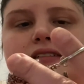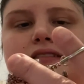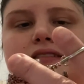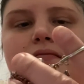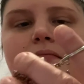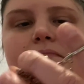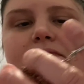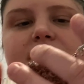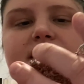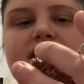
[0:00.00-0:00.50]

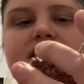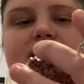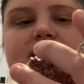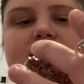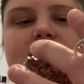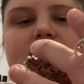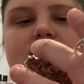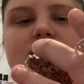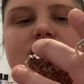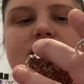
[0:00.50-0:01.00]
And this is
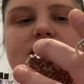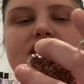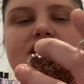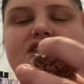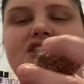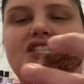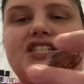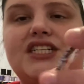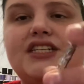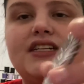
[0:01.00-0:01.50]

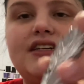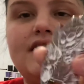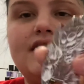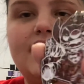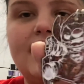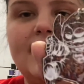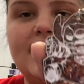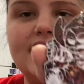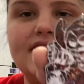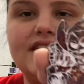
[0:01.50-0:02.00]
Stitch
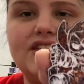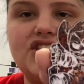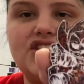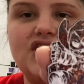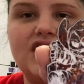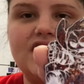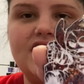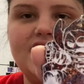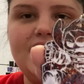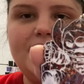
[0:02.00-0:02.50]
as
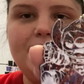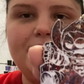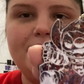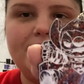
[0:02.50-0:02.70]
Chucky.